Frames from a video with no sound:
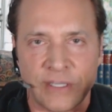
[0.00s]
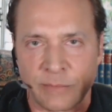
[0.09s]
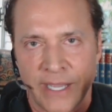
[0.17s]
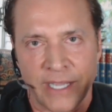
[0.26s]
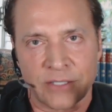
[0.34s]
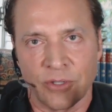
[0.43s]

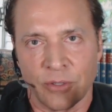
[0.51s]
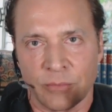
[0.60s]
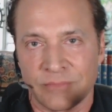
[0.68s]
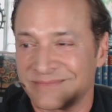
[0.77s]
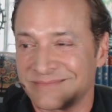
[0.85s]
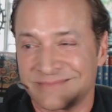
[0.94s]
feedback
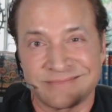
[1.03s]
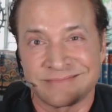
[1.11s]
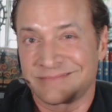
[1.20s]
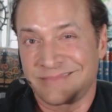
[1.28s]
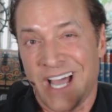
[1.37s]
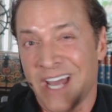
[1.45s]
loop?
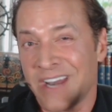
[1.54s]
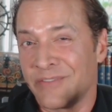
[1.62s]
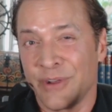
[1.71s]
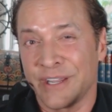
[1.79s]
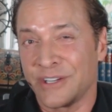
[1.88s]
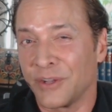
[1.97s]
Not
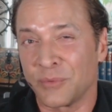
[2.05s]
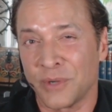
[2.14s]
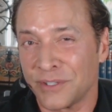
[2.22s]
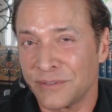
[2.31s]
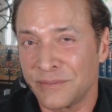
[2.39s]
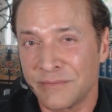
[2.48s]
a very good
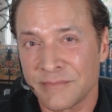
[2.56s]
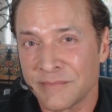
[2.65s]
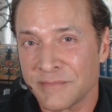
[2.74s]
one.